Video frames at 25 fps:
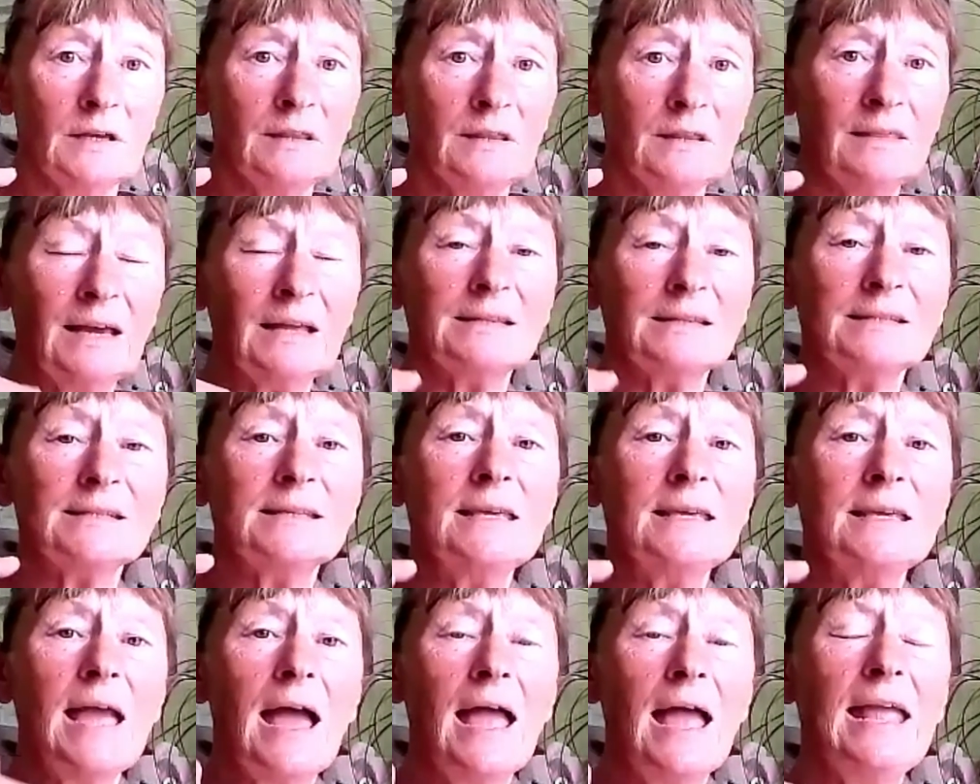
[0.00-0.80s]
that's
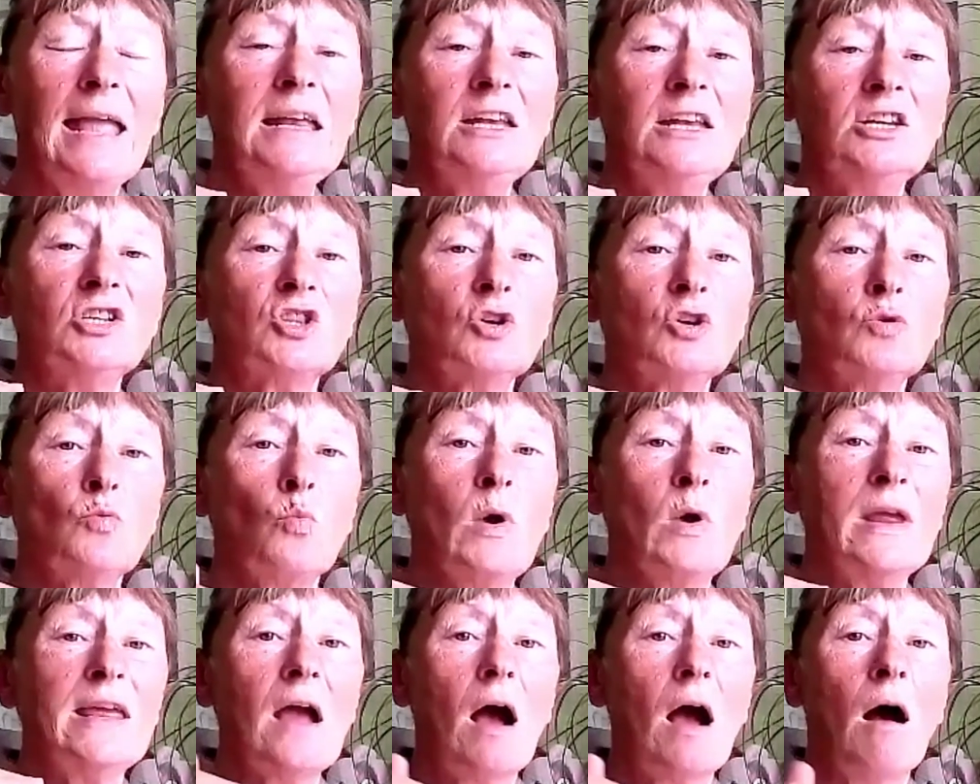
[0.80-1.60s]
the age that
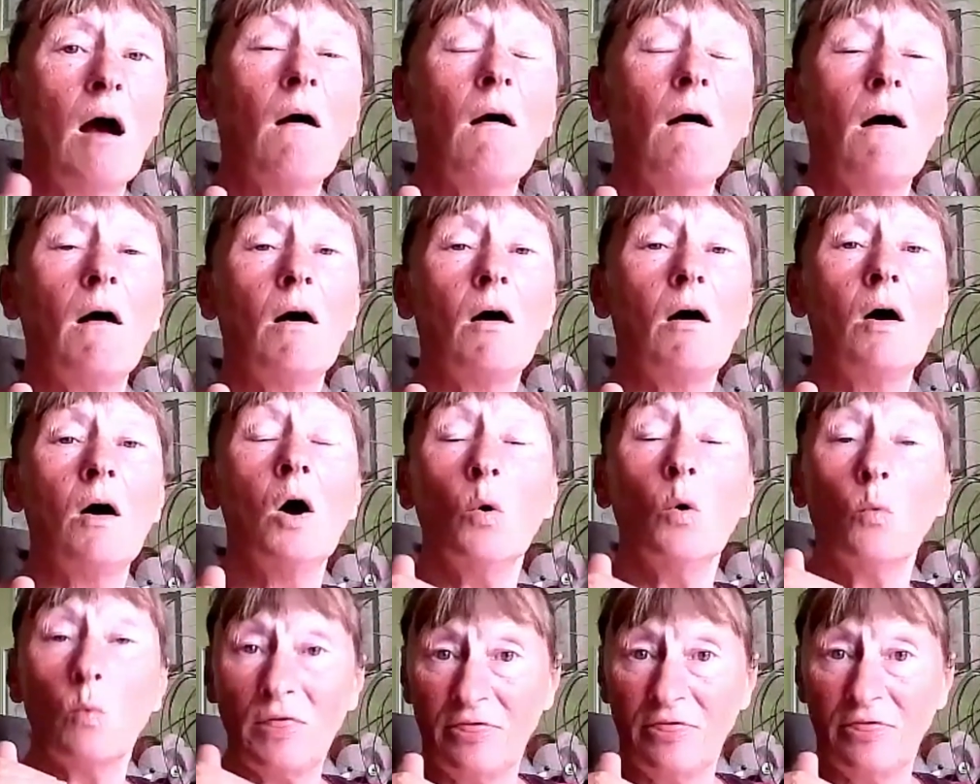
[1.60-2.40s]
we are
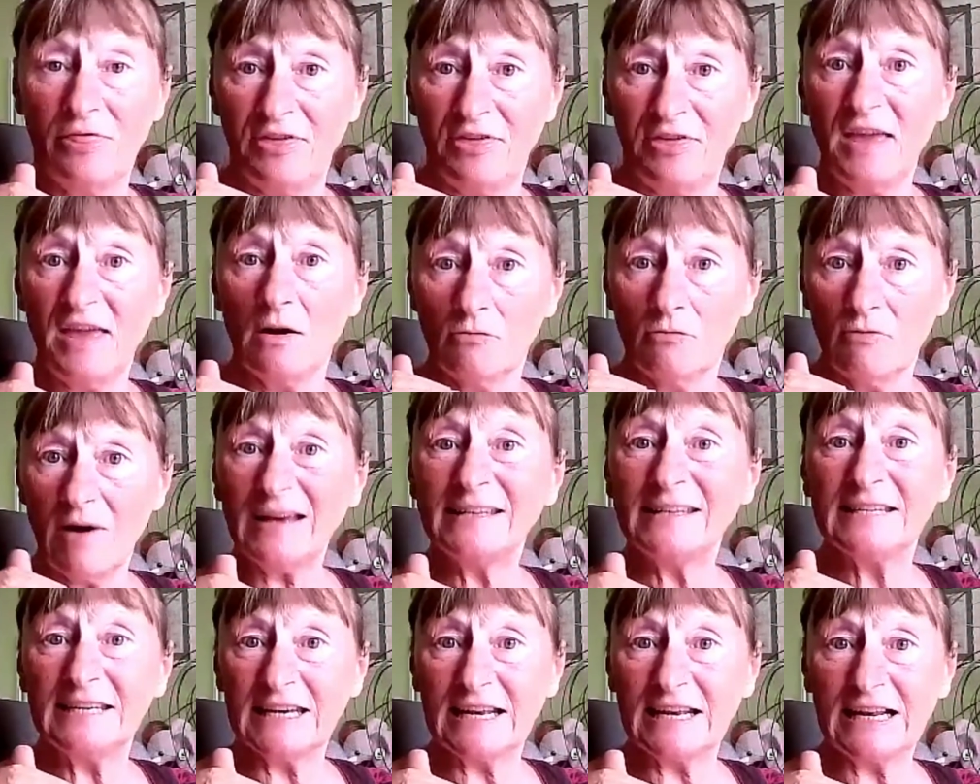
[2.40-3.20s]
when
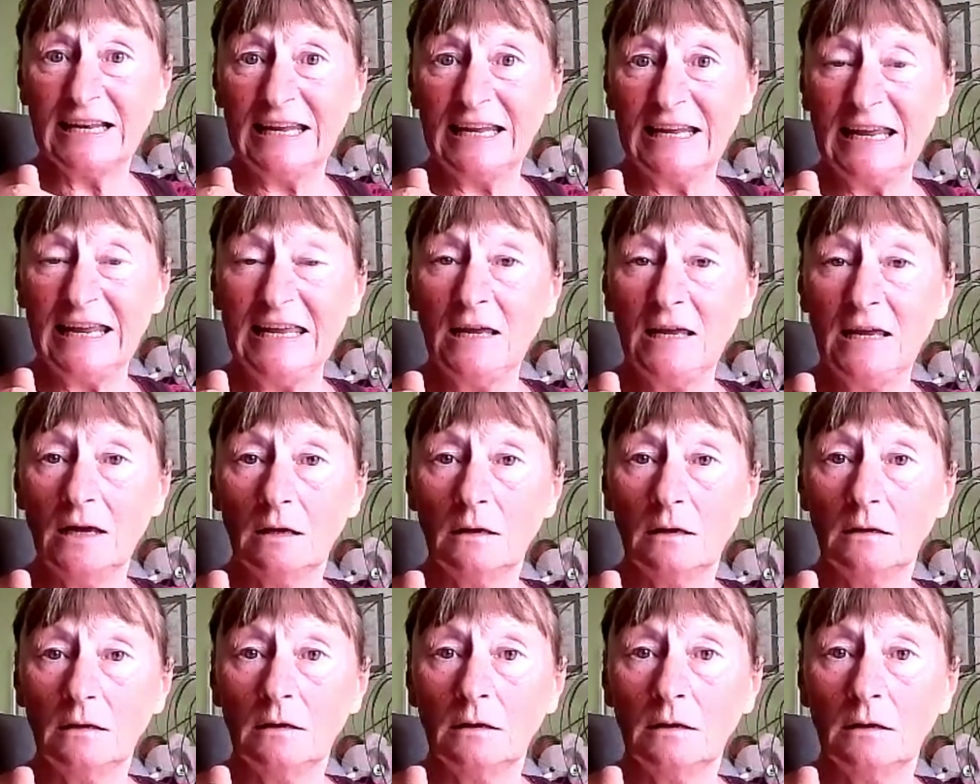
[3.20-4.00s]
theoretically
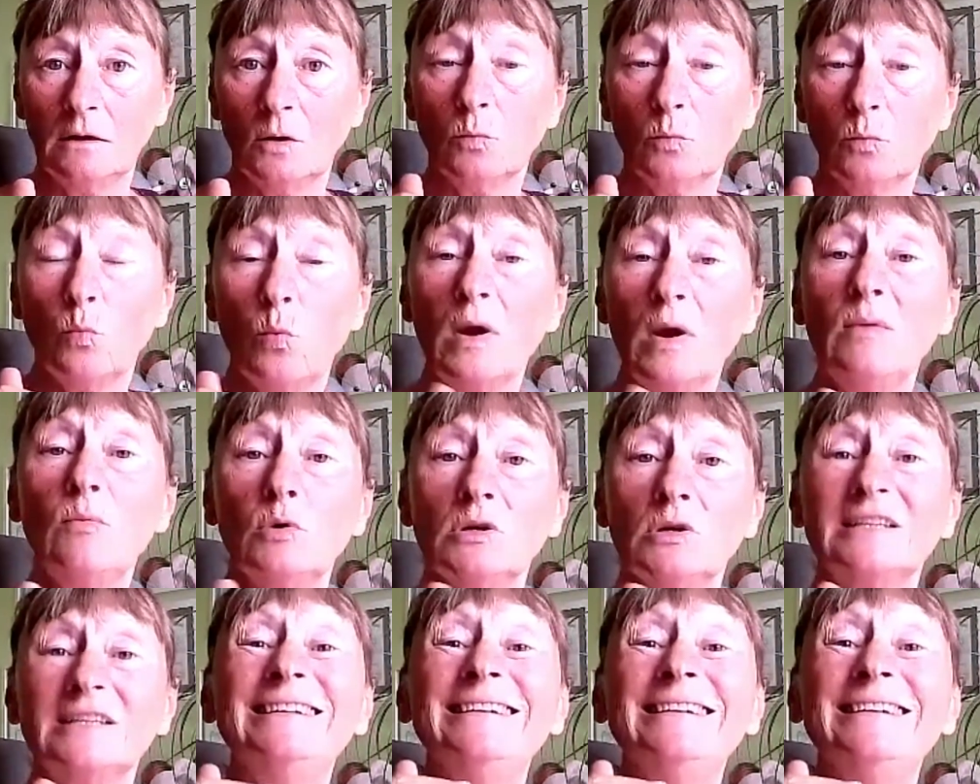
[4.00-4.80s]
we
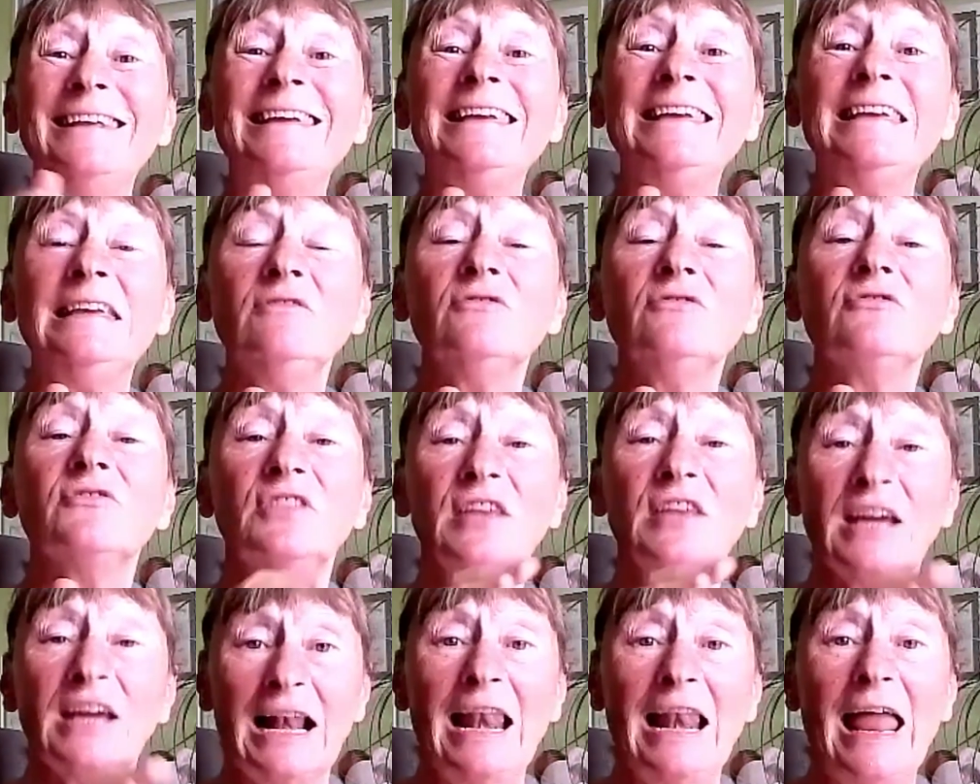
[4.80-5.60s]
would leave
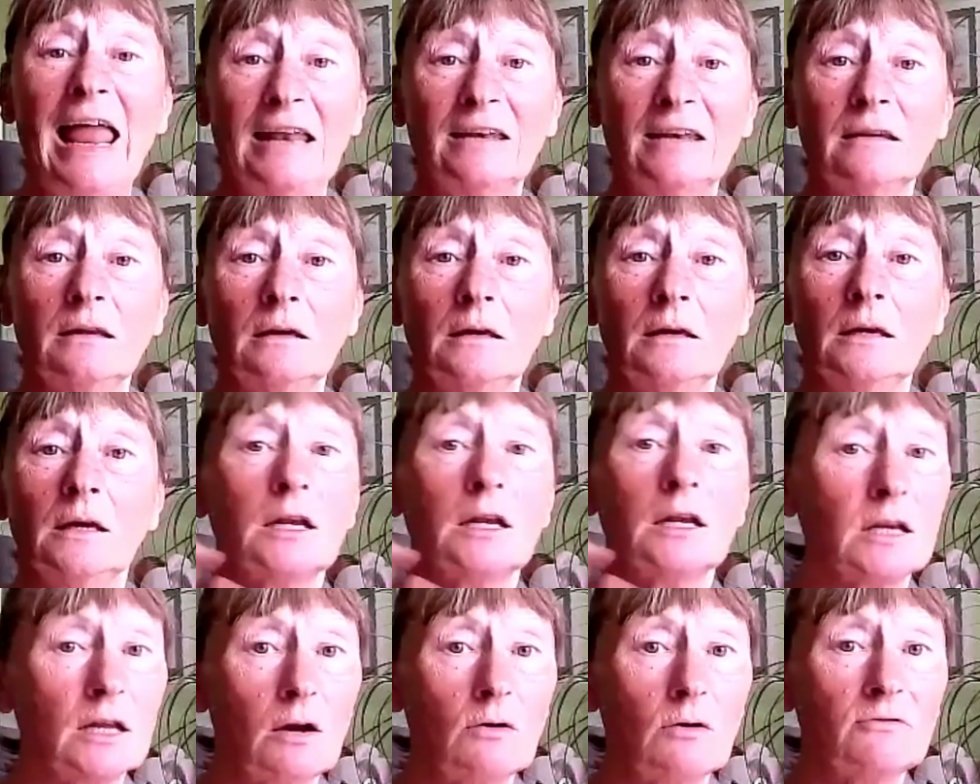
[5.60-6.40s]
the clan
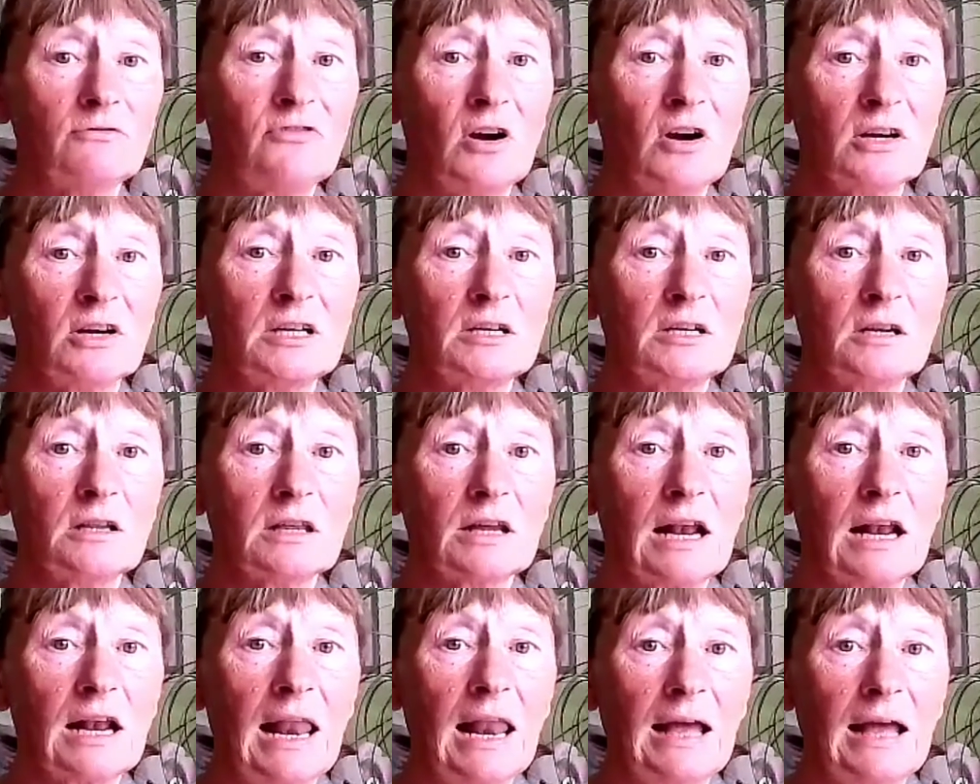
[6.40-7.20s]
and go and find
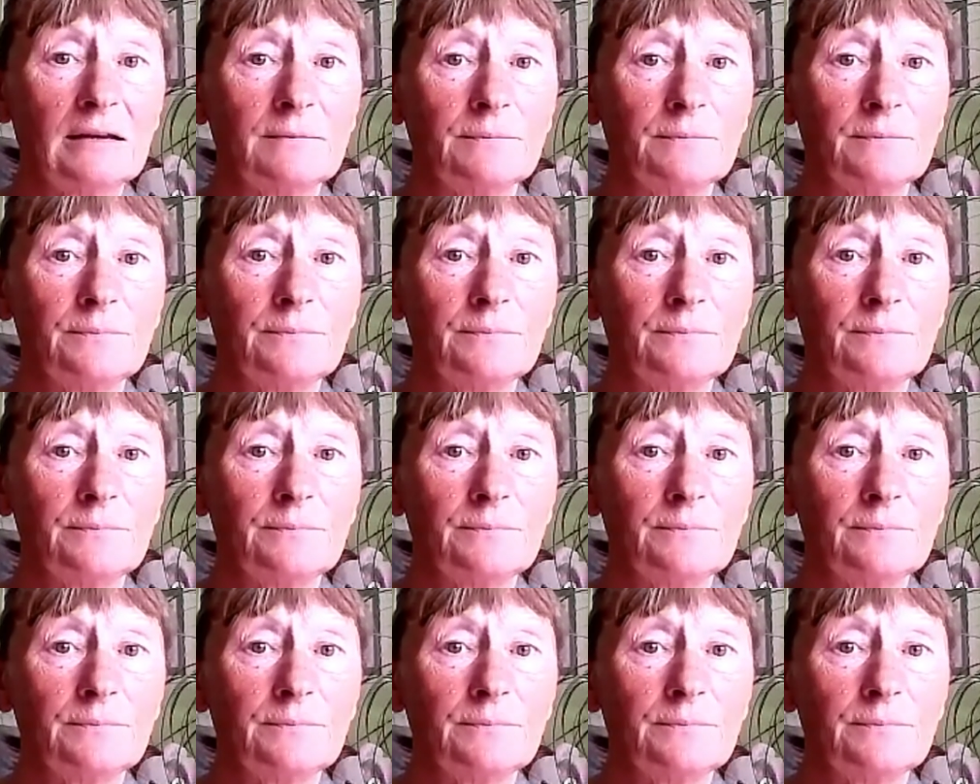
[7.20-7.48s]
another clan.